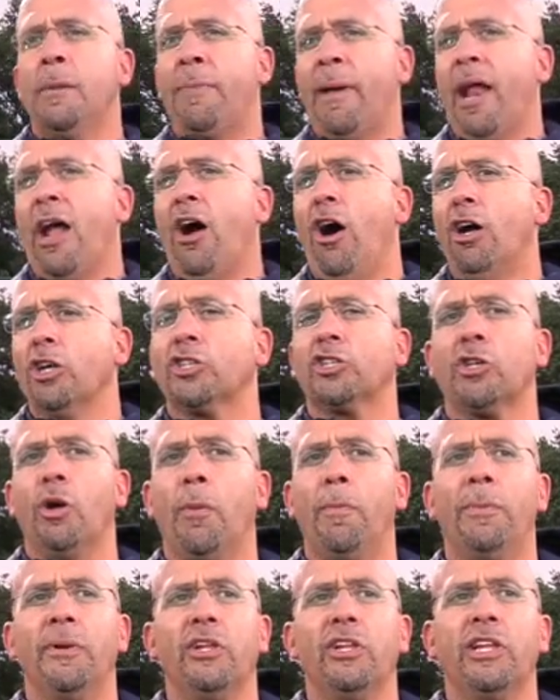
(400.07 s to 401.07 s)
But I
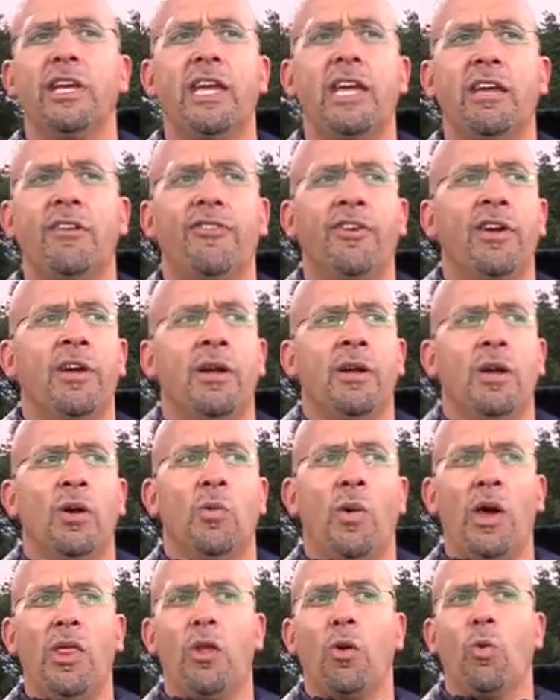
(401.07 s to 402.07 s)
also believe
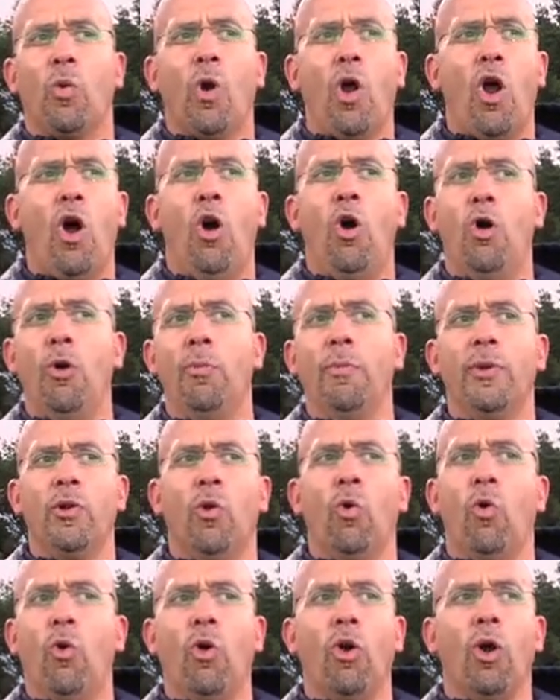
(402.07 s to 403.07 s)
whether we're
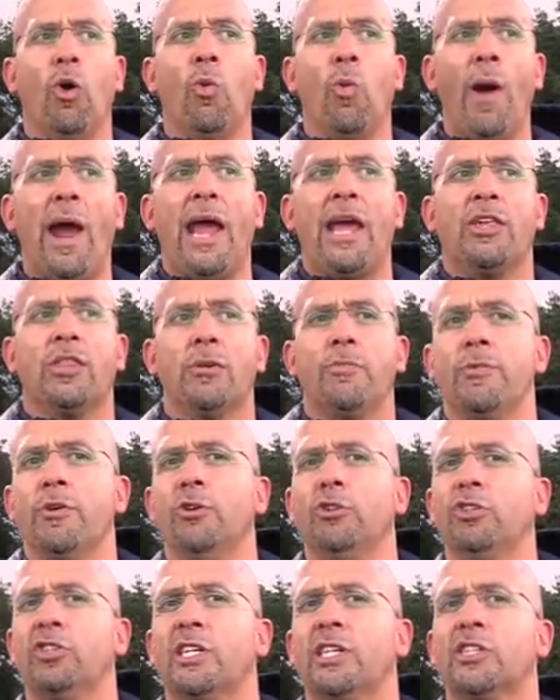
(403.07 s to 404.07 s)
home or away, the
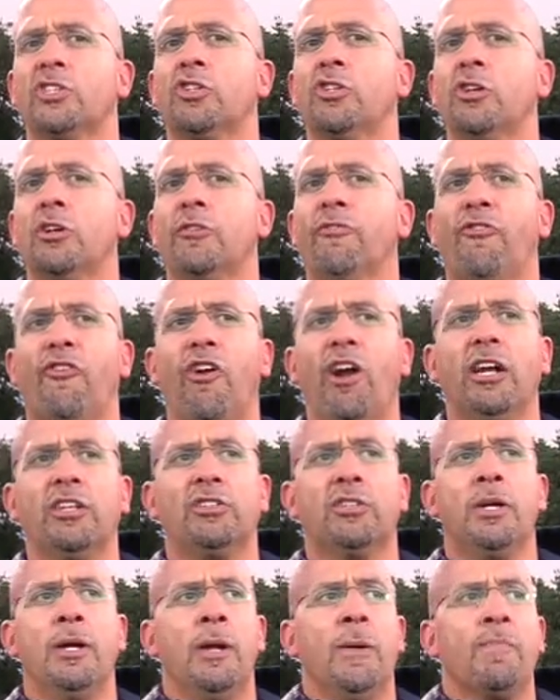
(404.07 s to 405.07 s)
music is good for
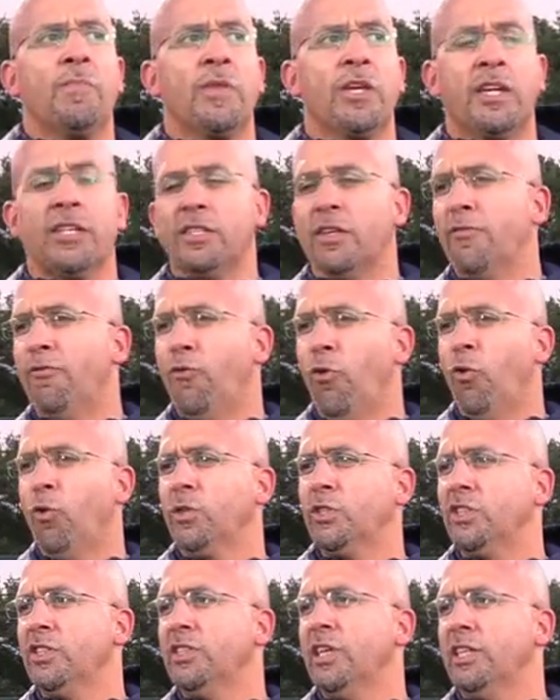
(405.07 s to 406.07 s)
us, because it
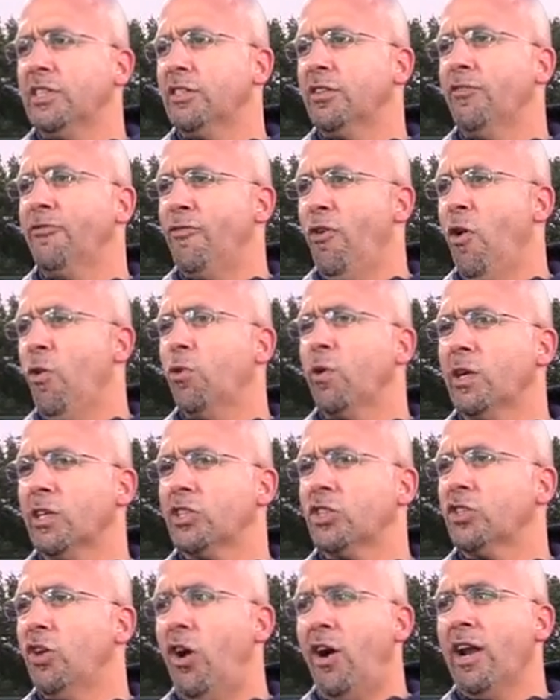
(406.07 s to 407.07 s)
forces us to
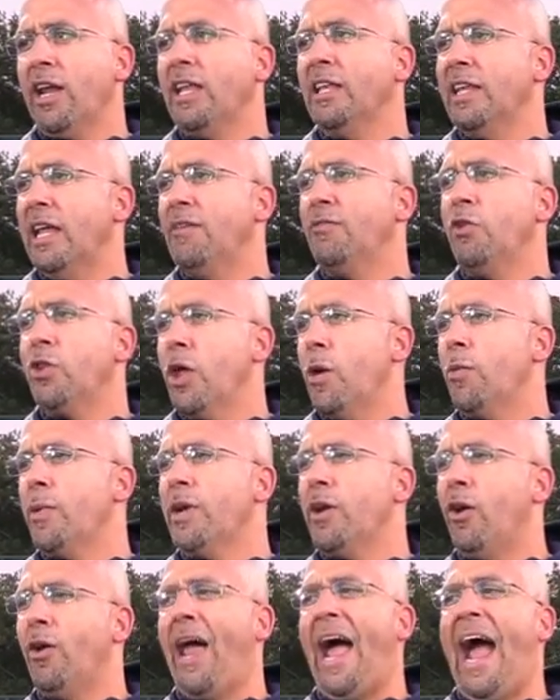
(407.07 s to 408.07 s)
focus on a level that
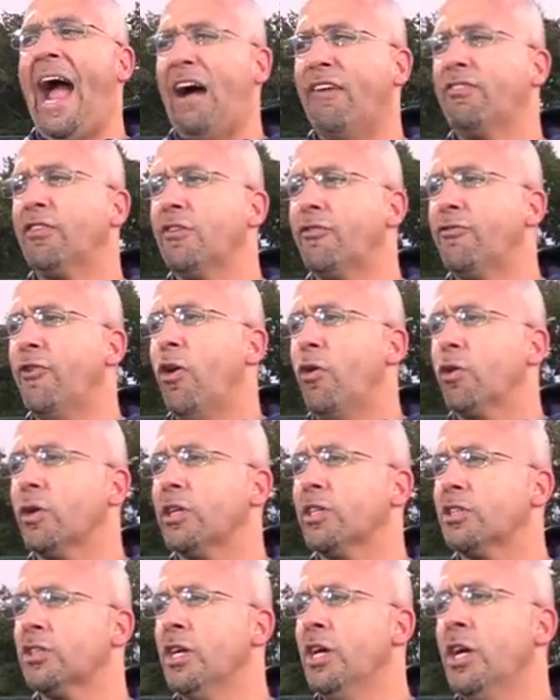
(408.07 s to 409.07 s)
we don't have to
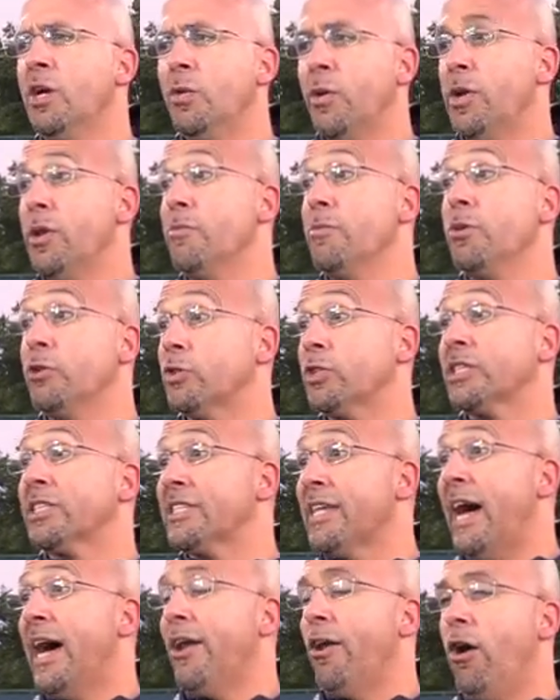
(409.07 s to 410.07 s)
focus when the
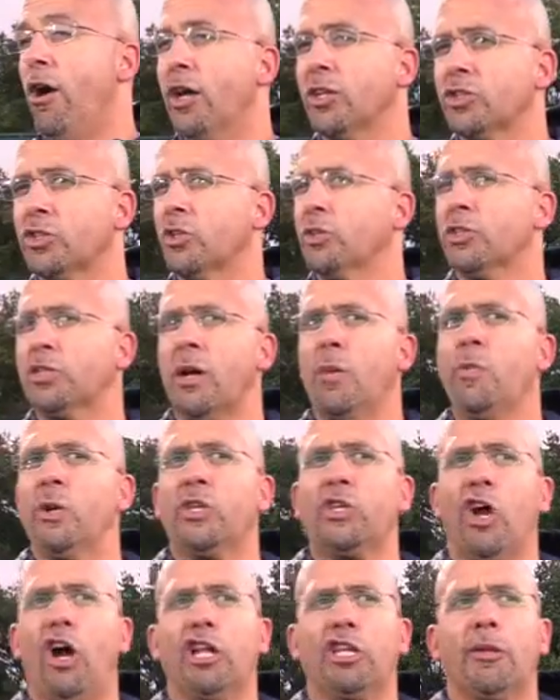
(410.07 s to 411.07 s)
music's not on. So something
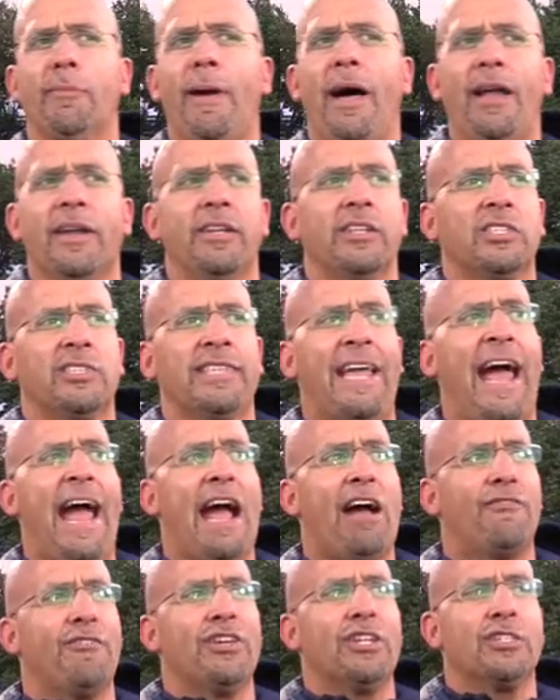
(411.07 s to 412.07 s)
we talked about in the
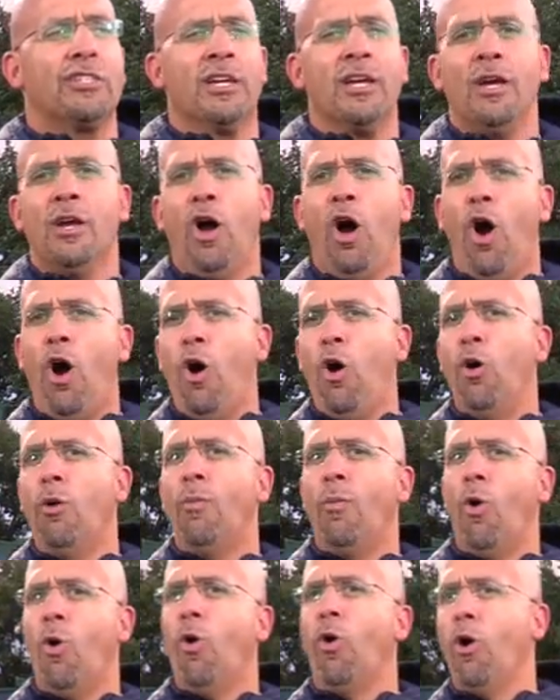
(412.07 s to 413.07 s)
staff is,
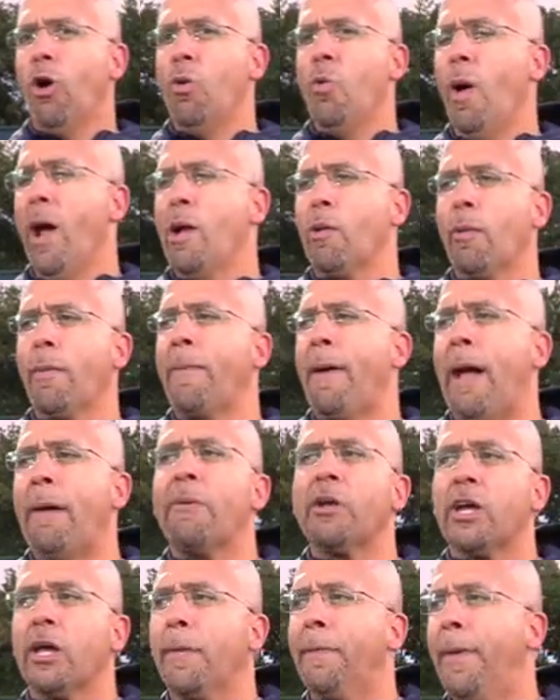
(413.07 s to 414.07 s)
home or away, we're
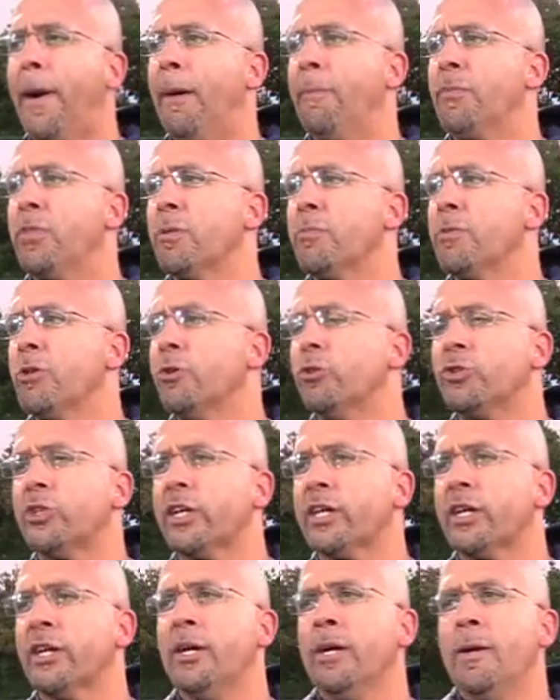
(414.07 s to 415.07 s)
probably going to pump the
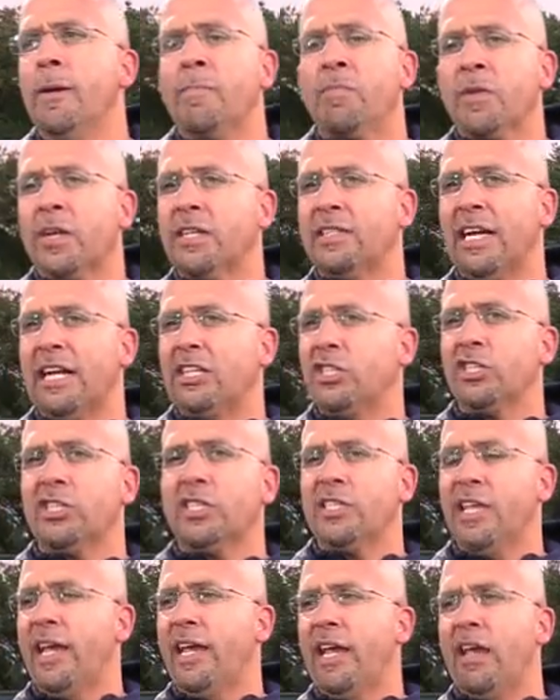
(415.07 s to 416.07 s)
music, because I
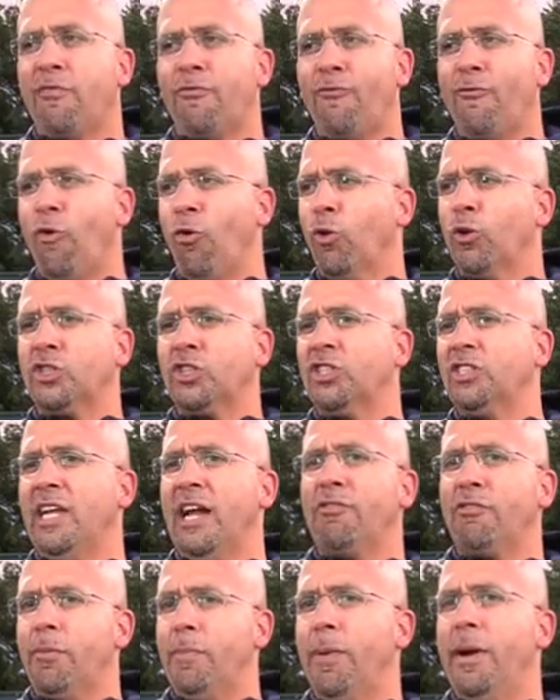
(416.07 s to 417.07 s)
just think it forces
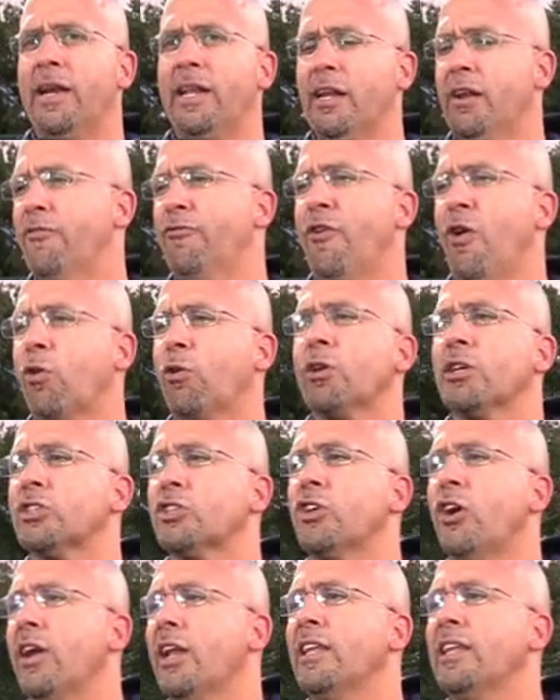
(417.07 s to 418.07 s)
everybody to
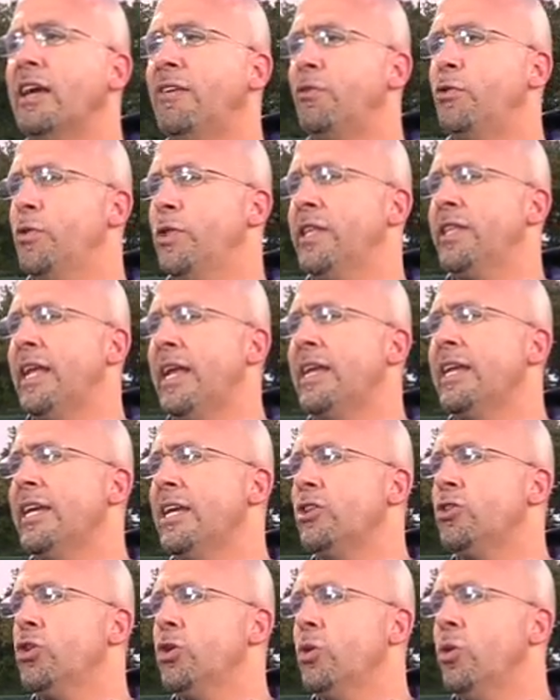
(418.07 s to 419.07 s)
focus on a level that they
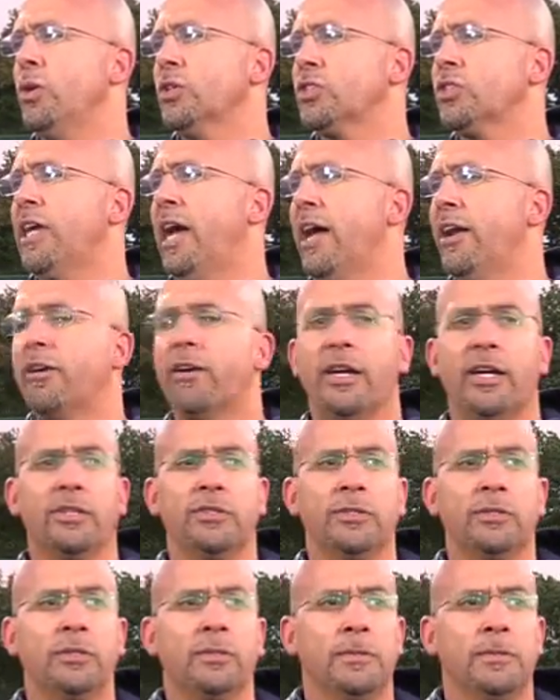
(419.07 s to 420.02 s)
need to on Saturdays.